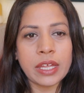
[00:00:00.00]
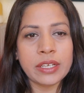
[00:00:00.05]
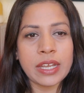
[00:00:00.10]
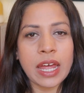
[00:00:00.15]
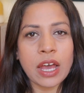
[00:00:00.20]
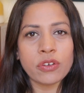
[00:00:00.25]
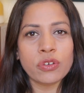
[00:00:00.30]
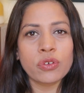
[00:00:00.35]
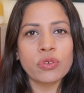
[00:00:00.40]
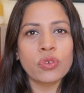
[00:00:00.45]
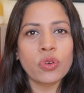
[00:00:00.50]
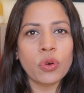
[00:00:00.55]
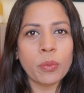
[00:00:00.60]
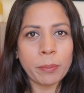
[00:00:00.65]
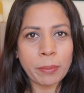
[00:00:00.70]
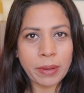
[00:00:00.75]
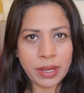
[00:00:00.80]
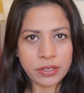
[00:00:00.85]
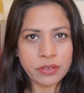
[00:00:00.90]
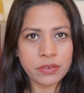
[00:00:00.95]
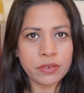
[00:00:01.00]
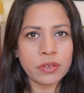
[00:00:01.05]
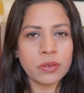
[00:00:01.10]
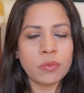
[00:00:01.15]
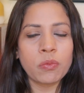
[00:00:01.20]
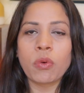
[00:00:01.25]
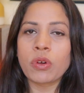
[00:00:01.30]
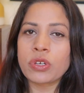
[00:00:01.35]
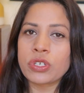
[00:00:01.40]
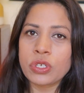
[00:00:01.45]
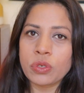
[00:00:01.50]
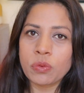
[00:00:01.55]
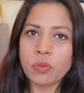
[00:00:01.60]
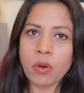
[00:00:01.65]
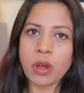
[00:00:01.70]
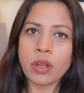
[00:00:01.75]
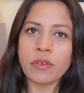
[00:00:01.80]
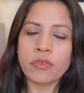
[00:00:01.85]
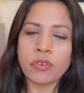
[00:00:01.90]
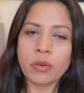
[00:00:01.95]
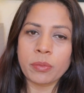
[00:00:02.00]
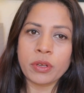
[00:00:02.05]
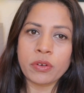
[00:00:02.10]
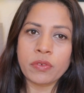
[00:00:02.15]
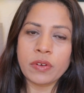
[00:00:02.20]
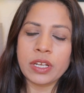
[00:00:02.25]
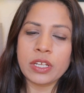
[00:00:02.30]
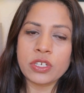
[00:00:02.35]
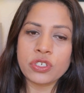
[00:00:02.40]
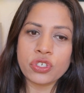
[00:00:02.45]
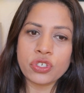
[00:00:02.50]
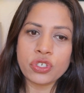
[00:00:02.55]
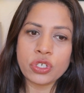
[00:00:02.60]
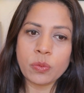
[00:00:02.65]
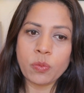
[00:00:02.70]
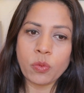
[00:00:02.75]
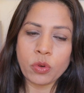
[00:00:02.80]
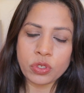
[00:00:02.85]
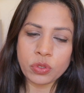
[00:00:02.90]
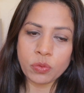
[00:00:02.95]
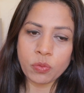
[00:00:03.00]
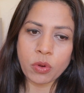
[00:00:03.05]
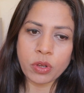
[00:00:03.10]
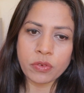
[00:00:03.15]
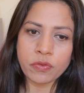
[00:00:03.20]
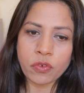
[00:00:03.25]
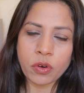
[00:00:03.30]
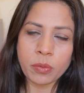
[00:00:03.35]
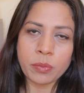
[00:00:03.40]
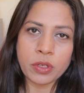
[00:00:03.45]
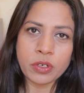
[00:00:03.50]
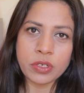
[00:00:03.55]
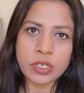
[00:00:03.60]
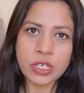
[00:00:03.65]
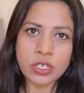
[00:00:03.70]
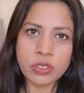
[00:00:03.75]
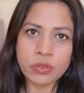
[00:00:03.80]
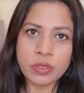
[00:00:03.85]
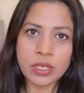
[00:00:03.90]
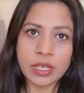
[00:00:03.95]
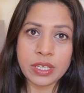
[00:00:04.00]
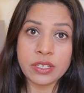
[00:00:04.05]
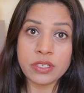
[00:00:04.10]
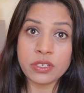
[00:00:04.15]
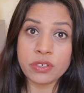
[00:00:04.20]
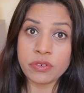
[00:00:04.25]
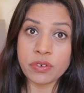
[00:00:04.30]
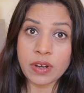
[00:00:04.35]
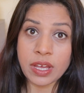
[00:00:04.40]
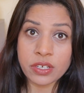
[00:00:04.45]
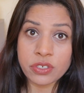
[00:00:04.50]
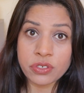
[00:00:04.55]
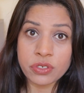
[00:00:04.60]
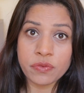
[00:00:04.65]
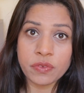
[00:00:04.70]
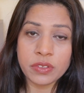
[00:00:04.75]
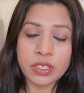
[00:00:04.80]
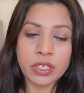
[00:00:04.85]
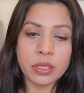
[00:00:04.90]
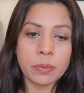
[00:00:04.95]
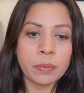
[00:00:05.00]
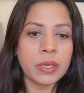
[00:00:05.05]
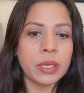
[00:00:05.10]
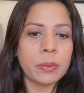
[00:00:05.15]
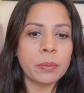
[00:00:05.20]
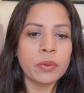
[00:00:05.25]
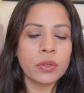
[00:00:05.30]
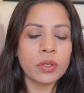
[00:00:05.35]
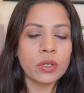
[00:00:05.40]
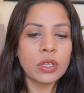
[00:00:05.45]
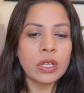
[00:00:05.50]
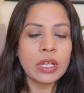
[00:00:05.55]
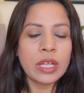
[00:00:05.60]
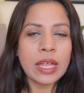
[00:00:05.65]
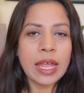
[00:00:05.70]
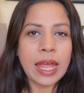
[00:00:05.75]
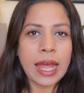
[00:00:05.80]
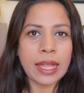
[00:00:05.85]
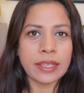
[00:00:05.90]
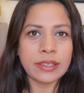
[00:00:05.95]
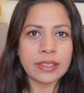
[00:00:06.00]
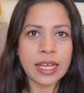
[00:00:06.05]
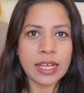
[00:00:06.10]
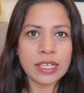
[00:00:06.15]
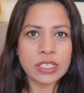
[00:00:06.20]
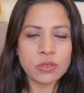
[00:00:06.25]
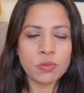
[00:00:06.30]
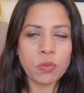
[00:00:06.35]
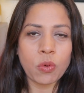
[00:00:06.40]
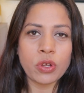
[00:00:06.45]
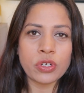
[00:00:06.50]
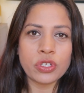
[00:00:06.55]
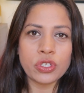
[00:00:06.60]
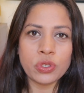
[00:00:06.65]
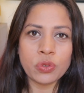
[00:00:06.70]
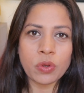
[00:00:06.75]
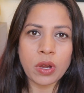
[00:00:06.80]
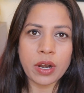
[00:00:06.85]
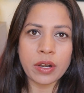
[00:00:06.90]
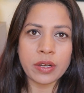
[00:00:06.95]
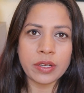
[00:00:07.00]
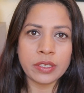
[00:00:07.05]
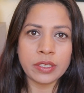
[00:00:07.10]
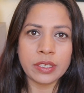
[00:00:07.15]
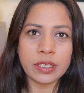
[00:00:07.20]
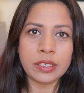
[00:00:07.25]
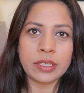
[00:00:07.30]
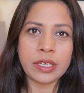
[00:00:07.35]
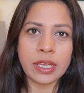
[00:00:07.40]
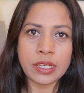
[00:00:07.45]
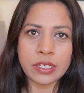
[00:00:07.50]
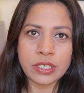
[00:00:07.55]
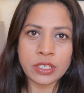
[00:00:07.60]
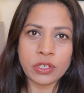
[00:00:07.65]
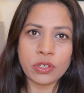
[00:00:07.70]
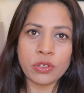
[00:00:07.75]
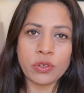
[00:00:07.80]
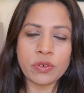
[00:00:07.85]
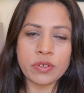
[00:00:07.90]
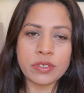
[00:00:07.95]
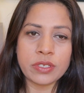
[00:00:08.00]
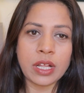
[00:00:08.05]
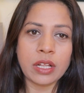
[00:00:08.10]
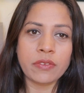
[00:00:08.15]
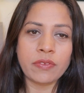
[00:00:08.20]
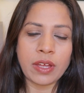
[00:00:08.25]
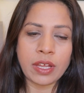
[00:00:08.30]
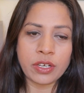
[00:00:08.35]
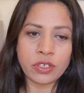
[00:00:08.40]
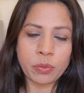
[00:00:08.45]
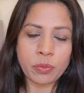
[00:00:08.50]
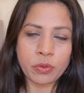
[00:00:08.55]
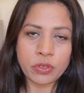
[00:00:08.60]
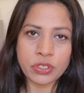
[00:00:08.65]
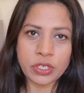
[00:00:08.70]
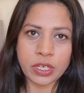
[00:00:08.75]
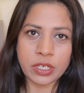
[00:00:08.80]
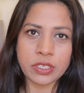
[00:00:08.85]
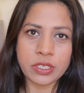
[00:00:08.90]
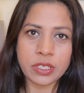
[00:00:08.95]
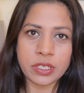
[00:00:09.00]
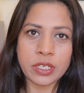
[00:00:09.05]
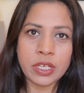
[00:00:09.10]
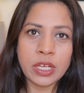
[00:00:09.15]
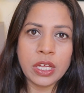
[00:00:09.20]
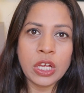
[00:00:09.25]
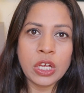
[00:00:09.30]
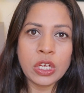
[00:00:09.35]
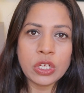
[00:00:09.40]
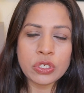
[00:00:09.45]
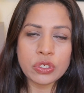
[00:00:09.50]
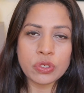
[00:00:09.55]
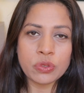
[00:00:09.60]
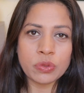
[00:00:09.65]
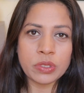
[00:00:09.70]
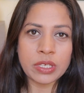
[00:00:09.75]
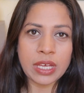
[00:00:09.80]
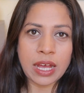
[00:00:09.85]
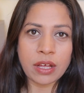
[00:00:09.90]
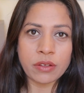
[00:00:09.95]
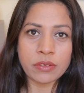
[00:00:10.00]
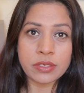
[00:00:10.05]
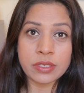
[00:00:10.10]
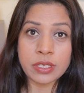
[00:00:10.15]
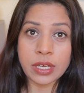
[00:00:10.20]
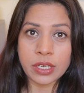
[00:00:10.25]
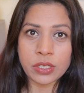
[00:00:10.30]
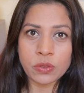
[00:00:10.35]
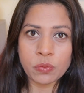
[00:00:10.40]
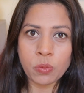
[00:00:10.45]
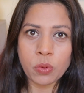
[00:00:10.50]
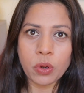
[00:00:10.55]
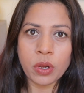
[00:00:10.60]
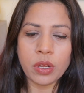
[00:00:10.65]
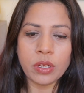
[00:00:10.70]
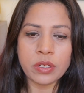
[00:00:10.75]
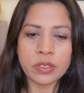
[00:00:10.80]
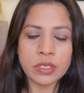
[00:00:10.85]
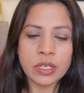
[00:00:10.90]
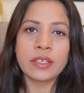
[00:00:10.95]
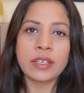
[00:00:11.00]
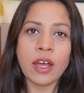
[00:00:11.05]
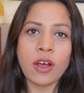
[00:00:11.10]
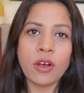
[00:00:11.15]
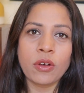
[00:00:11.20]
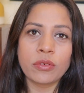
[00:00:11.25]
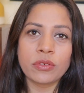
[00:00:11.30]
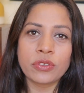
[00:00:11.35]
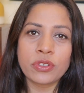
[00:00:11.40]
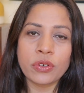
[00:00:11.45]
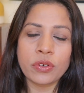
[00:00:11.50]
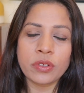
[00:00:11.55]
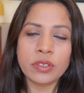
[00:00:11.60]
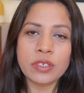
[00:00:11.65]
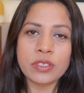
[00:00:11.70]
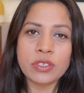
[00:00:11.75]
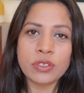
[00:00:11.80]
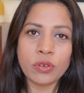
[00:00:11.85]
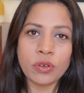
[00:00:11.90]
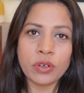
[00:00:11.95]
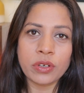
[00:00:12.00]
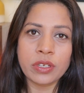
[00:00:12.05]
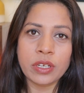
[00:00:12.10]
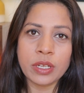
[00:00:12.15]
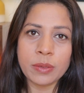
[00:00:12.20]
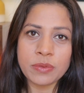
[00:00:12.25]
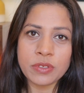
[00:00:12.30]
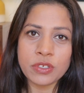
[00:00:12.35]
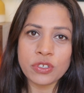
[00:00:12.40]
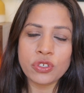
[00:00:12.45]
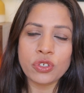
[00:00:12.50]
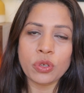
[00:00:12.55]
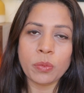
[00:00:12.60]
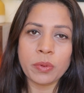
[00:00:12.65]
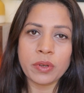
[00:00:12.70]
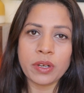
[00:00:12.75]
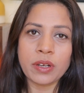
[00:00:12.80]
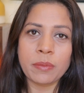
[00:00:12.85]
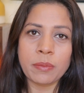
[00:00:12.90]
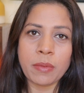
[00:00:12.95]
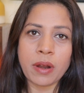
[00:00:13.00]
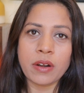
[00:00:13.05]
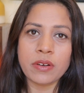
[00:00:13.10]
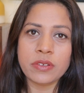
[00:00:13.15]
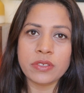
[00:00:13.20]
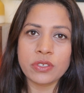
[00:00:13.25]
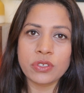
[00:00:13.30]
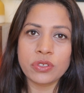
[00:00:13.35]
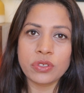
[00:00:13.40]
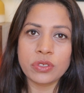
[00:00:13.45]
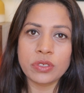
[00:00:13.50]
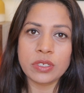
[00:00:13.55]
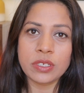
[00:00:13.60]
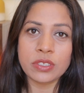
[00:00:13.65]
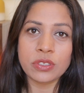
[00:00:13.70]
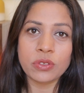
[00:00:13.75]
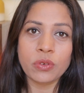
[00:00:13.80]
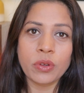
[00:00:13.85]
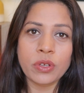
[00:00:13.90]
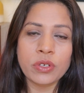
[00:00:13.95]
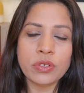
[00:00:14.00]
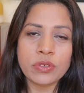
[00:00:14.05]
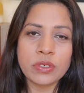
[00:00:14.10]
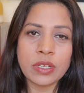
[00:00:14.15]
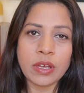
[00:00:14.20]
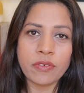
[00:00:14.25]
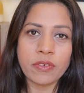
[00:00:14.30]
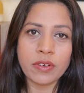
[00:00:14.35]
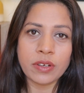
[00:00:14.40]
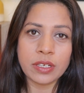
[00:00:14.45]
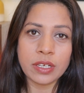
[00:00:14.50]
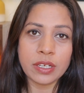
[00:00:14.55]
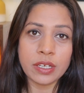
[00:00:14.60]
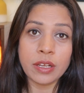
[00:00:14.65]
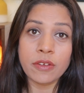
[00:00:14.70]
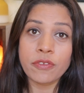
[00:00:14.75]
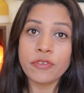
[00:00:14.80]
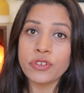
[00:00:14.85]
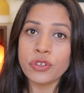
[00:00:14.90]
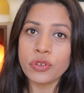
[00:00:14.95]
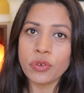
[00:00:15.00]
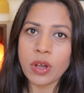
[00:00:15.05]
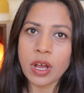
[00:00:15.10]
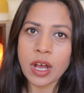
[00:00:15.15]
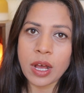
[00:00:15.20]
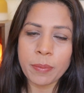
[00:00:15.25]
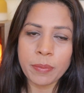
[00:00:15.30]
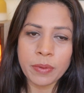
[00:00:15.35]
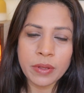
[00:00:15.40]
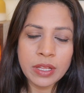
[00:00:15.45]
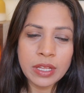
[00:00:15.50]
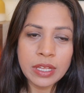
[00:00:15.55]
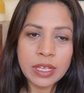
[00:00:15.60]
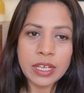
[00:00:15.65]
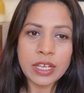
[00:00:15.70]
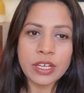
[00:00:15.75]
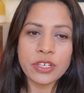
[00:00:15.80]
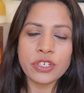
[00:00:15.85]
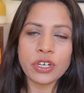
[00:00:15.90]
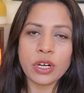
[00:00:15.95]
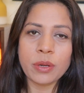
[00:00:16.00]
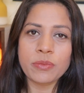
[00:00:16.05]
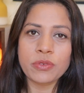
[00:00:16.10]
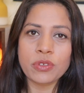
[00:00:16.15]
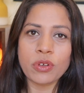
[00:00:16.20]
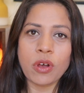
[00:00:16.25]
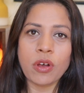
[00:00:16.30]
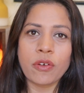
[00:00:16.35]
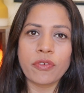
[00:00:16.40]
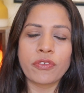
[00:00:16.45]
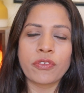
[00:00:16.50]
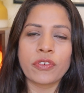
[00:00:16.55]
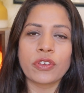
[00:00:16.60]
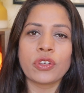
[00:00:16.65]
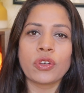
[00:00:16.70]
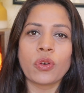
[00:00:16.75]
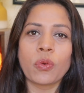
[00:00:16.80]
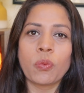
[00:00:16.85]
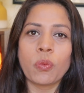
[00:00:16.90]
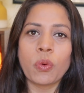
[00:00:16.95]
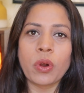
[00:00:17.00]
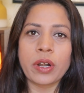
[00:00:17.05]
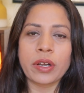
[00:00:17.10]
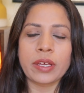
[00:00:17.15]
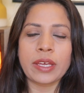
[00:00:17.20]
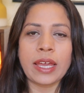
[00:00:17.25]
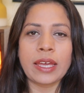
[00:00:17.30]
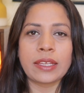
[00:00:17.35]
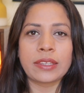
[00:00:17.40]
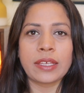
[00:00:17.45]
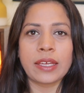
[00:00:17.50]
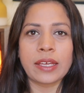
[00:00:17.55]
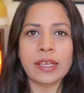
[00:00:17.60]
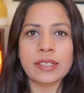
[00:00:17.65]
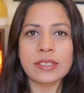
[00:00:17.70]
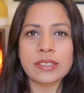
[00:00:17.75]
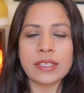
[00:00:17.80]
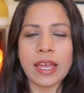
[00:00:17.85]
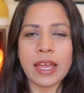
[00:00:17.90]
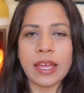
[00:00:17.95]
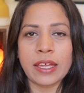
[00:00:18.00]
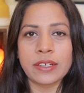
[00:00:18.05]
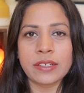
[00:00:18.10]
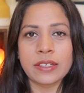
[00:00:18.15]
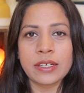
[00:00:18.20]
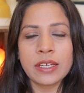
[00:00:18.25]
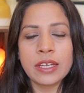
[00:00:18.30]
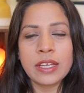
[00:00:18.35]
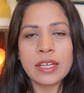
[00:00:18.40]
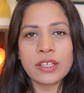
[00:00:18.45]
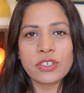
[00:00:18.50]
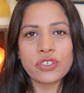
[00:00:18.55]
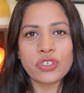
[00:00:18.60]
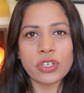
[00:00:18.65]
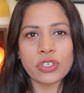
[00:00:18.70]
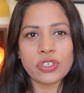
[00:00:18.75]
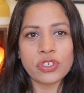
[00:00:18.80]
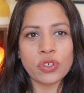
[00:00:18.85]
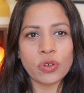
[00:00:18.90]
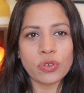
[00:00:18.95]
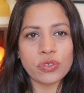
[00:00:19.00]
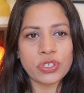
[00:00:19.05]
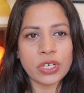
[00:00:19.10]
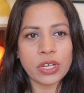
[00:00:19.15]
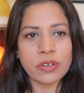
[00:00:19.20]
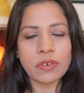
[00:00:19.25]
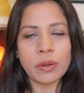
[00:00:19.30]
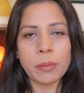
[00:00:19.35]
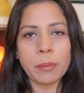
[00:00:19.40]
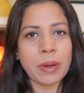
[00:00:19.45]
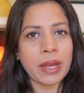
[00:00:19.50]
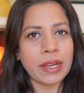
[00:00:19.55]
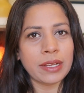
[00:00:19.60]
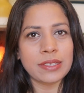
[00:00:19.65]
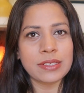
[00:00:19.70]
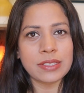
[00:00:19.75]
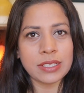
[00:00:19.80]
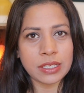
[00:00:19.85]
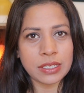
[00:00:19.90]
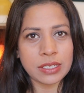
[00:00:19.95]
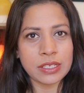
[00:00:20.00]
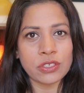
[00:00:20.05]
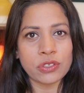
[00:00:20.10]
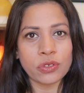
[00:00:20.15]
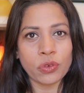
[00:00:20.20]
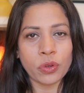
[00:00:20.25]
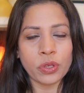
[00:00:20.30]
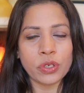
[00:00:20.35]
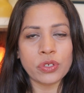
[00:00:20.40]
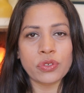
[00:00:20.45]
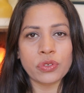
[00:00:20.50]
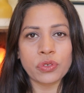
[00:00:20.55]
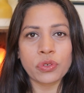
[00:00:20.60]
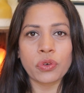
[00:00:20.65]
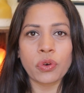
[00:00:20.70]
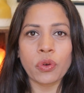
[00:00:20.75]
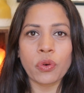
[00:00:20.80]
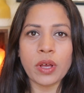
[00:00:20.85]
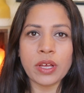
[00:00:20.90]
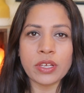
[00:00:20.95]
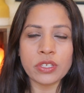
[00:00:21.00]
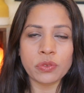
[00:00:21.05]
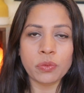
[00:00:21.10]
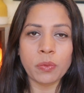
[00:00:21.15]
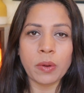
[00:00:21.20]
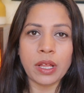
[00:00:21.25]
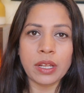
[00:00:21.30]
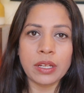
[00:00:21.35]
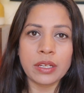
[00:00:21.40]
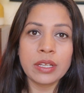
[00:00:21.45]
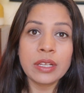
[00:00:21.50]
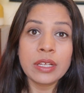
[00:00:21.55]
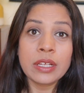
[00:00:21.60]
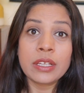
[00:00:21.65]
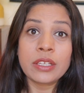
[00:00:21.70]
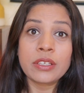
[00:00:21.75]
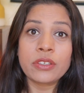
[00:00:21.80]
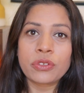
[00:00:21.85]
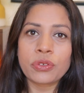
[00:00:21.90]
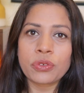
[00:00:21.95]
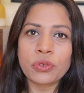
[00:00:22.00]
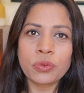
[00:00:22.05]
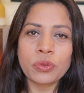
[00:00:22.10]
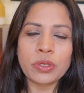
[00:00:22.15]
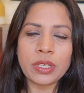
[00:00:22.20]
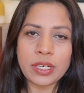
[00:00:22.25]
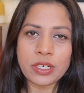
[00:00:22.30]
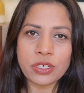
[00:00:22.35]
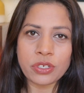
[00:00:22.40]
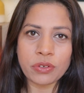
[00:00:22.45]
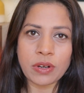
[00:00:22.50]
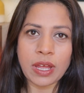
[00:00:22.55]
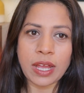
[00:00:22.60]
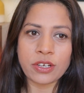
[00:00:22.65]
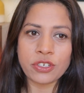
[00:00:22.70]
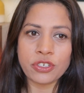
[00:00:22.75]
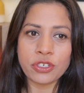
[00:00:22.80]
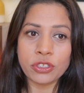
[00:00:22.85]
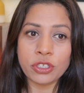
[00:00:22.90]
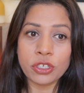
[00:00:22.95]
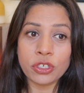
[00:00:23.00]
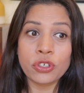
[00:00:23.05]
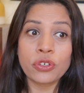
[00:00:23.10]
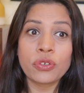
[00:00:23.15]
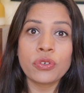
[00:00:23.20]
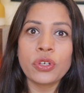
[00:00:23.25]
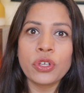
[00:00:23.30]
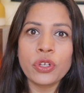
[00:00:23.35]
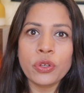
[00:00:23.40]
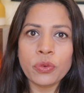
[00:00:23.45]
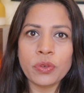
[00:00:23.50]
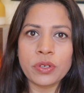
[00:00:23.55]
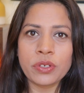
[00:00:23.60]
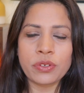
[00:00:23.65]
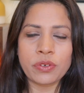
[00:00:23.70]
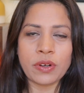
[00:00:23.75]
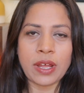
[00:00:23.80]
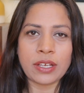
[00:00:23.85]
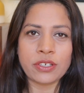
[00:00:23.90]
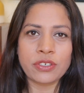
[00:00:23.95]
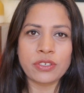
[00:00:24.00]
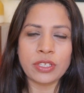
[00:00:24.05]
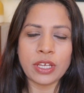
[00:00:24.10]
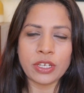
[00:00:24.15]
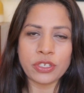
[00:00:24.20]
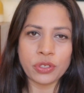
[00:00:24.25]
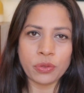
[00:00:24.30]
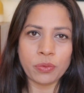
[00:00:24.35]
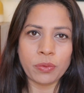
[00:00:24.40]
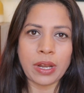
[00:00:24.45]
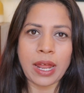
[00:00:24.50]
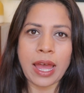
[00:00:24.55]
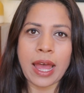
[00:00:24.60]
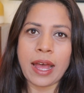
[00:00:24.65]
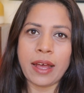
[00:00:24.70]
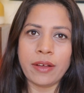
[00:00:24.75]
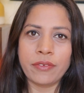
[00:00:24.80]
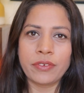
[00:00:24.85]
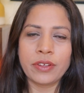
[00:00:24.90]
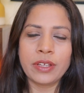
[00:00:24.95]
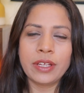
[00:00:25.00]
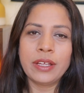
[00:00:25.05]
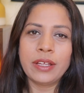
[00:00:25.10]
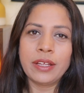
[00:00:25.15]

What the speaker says: And now you know better what you want from your relationship, what you want from your day-to-day interaction with other people, and that's what you are inculcating in yourself and you're projecting to the outside world. Now during this solar eclipse, Jupiter and Mars is going to definitely lift you up in terms of your work ethics, and just your general mindset is going to grow as well through the interaction, the new interaction that you will have